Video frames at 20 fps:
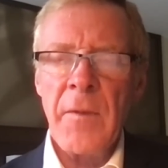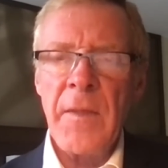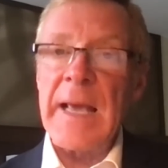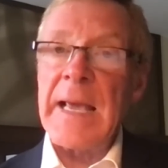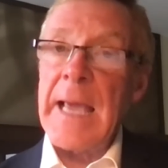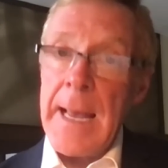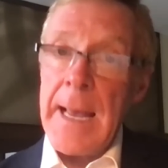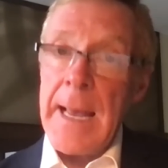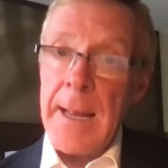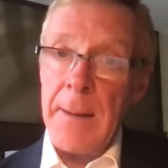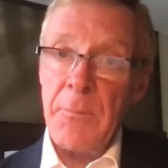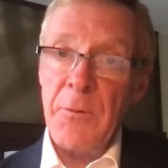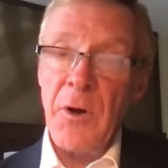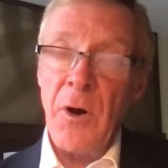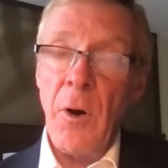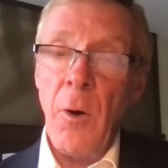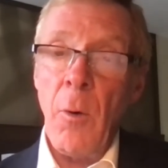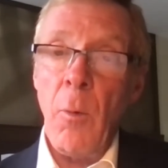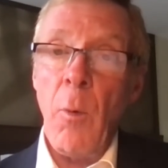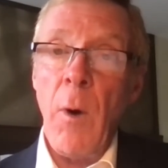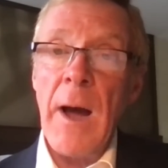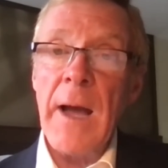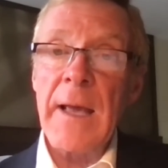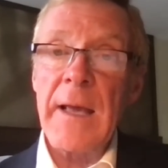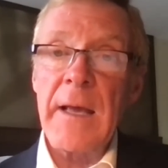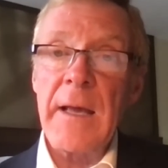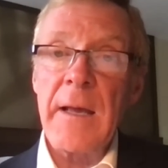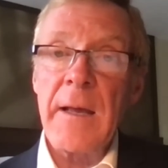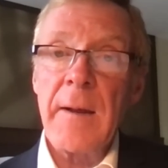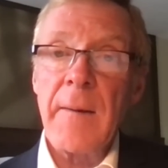They came to
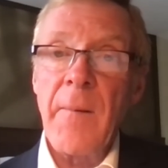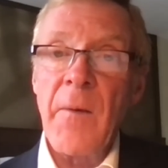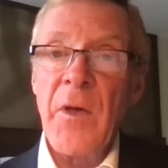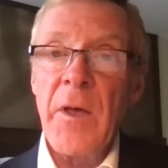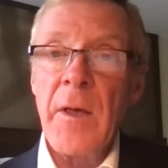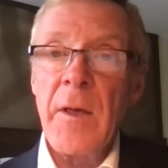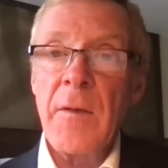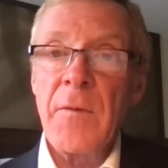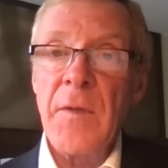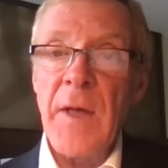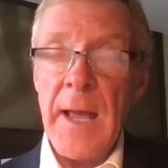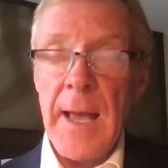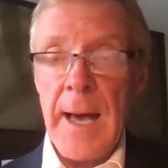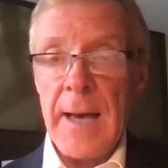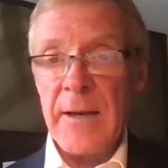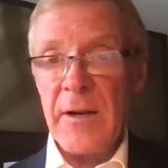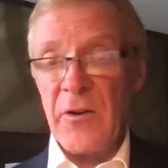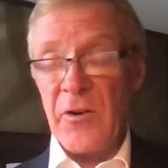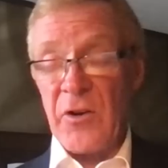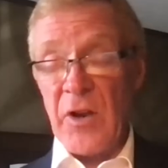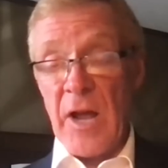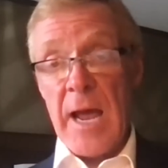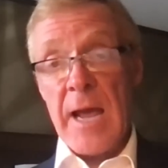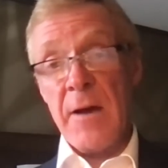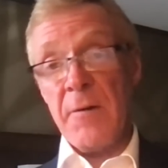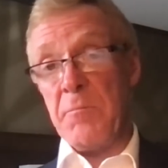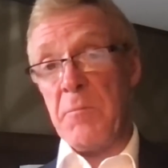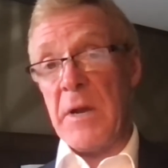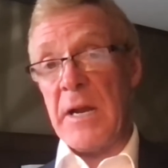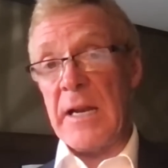Hawaii. They had a day
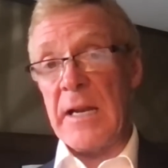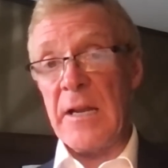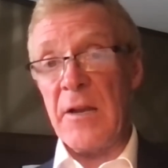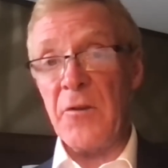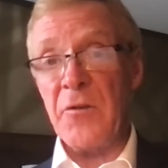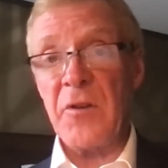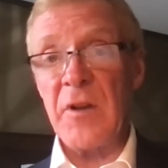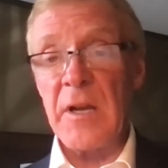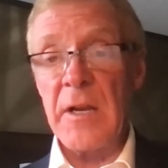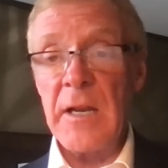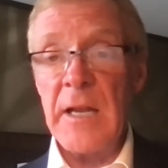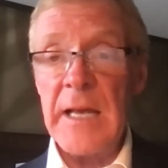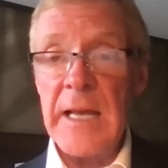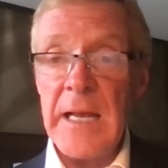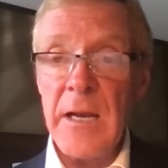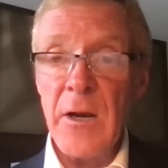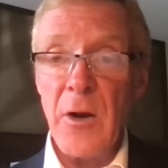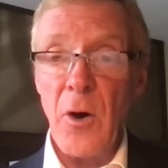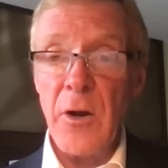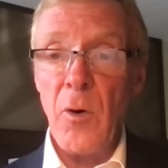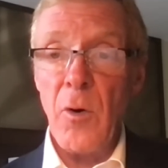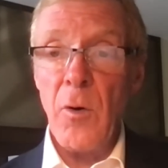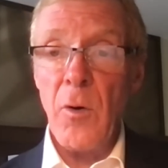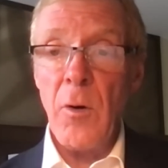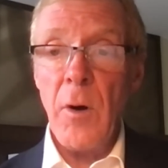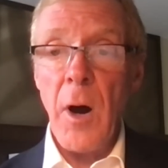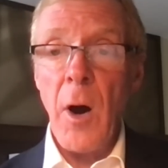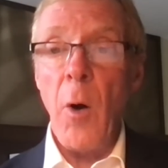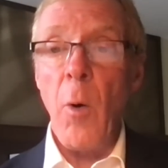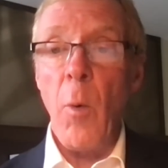of meetings in
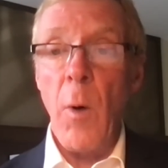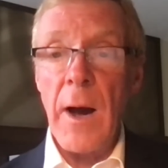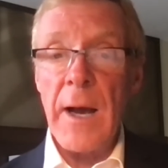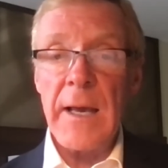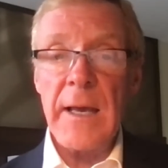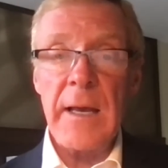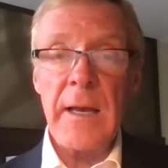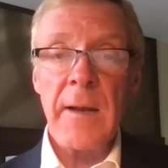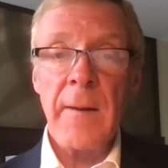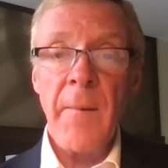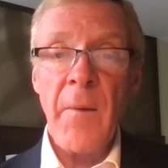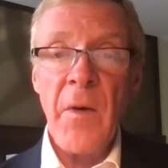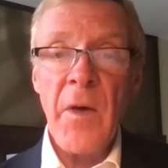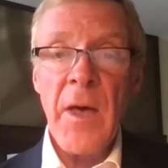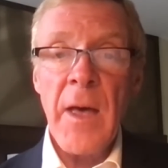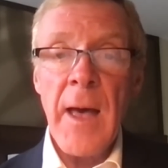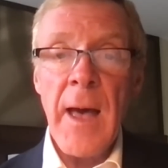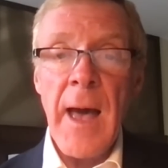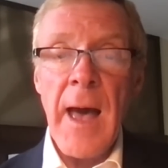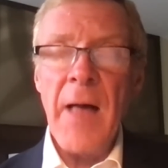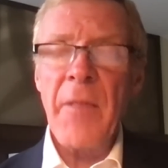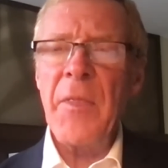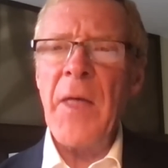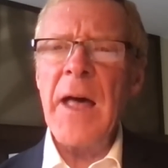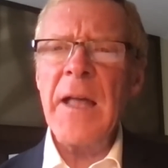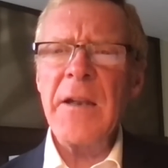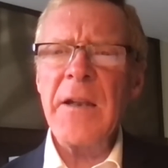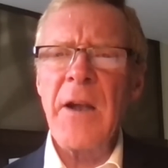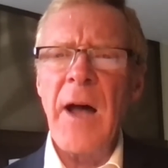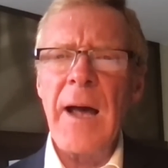Hilo, Hawaii, and
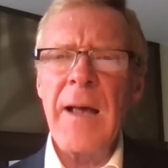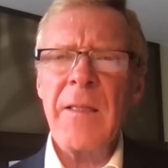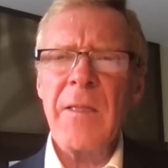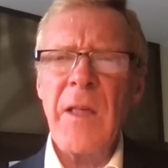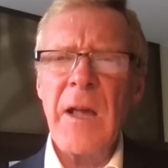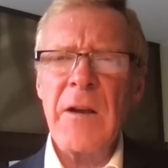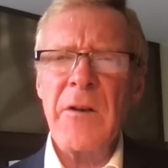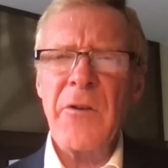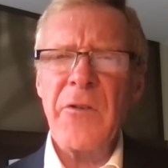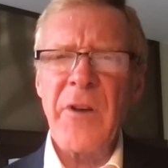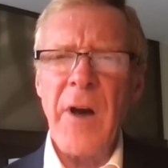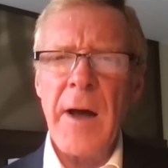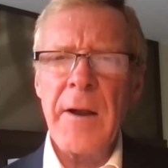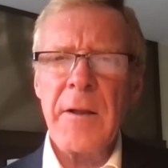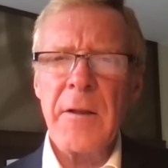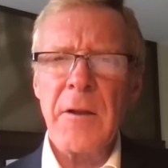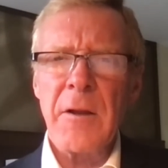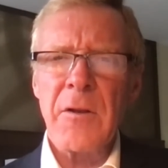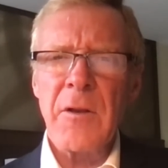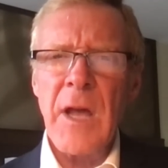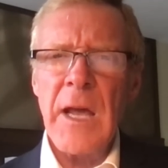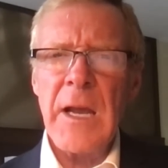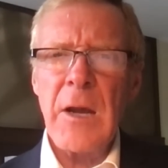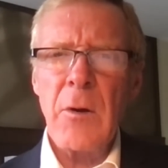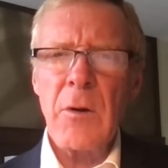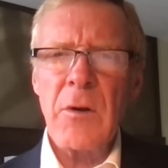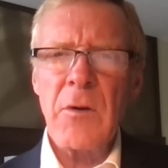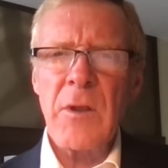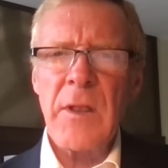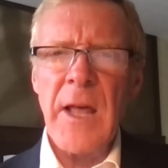that night they decided that they
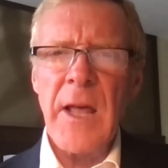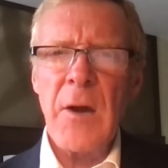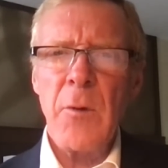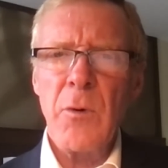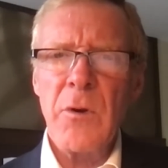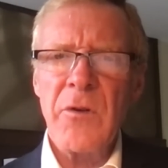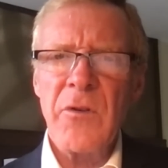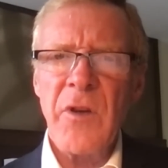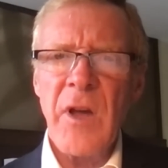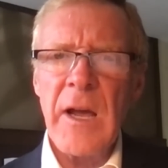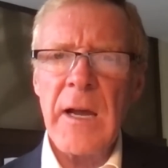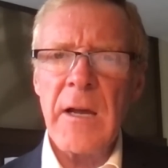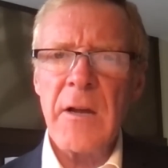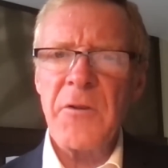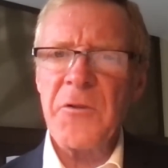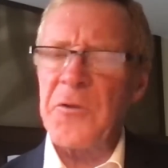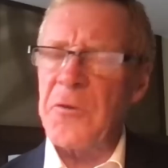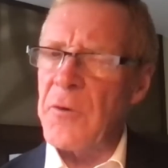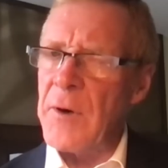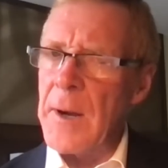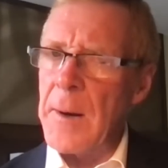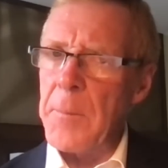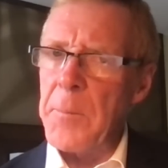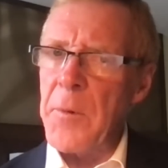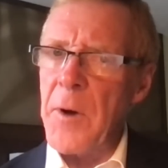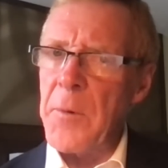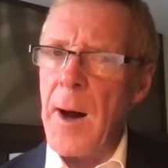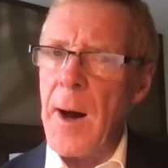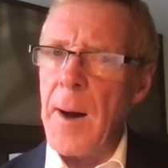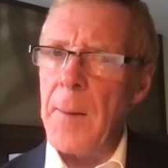could they would take a
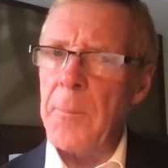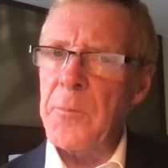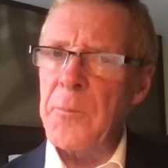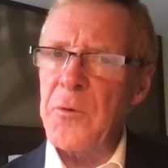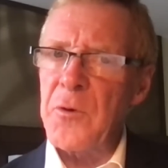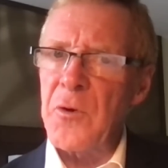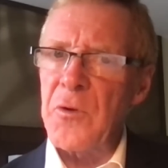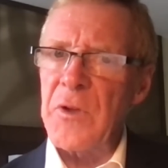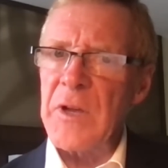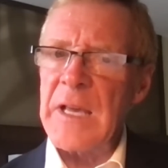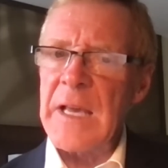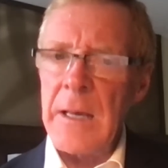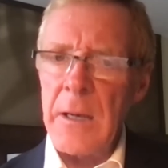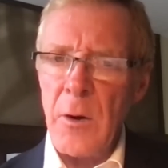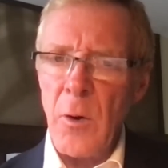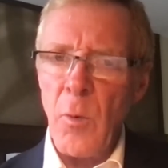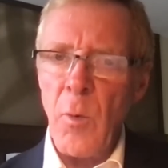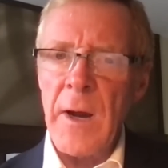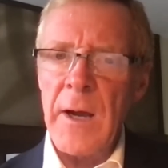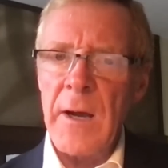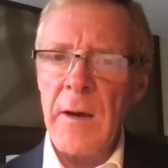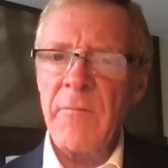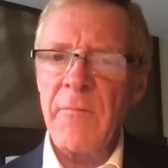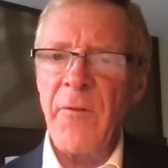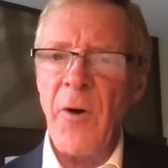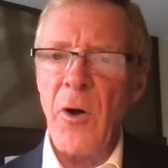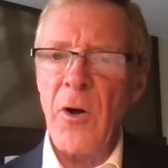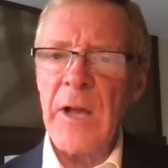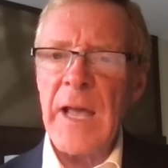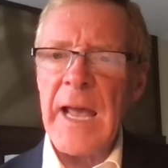trip up to the Kilauea
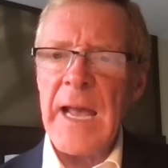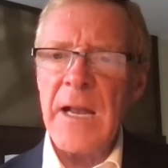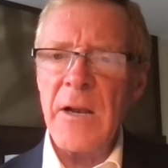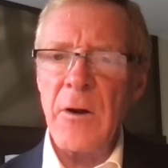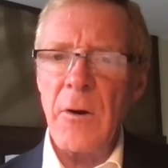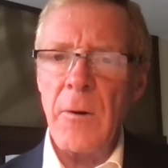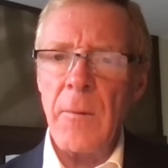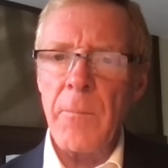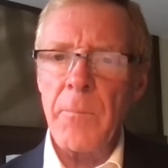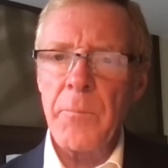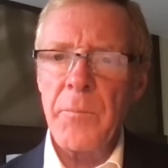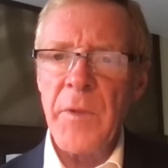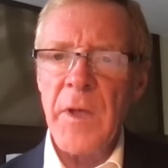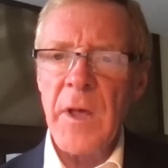volcano.